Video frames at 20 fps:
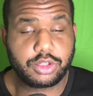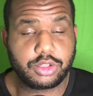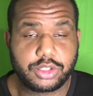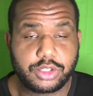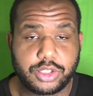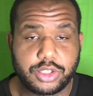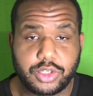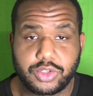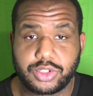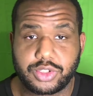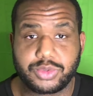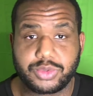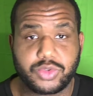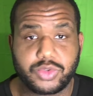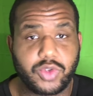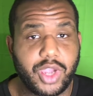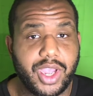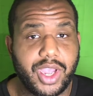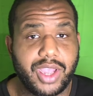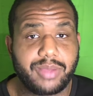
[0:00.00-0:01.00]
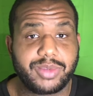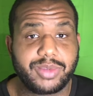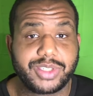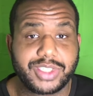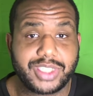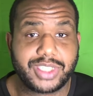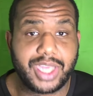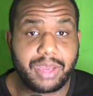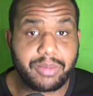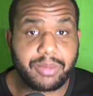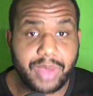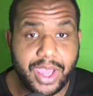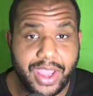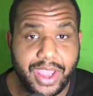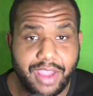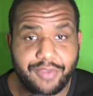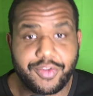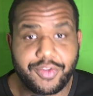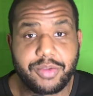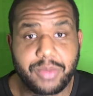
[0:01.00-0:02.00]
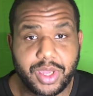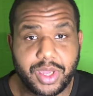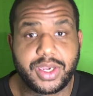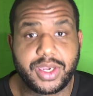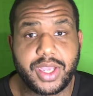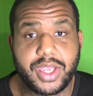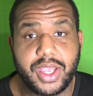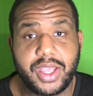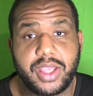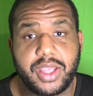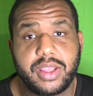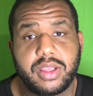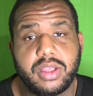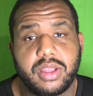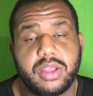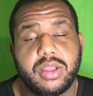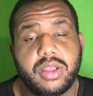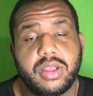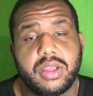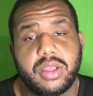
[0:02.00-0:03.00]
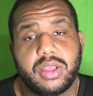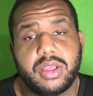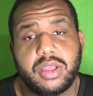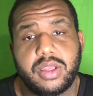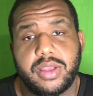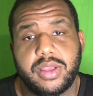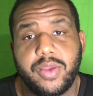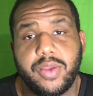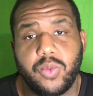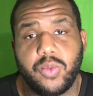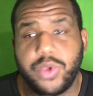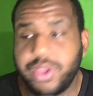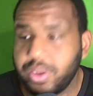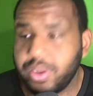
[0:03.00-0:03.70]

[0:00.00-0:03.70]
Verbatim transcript: So subscribe and stop by every Monday and we can